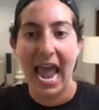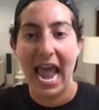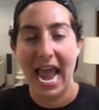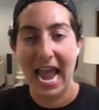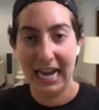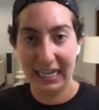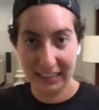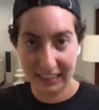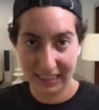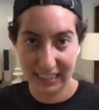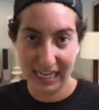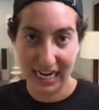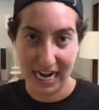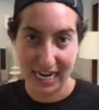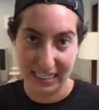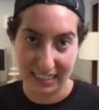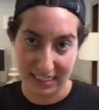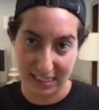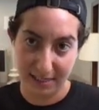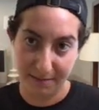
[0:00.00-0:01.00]
And the
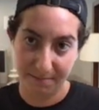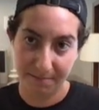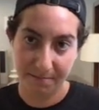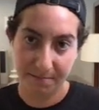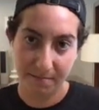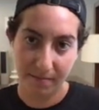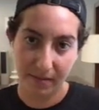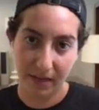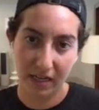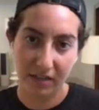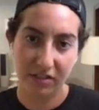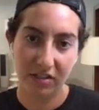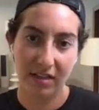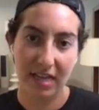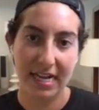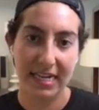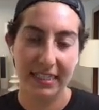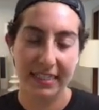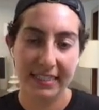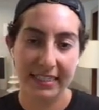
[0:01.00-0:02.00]
ID. So
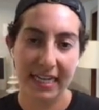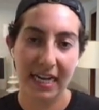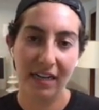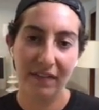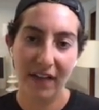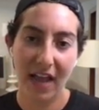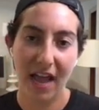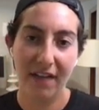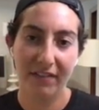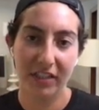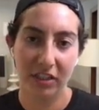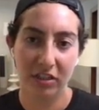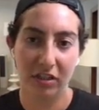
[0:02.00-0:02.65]
that instead of having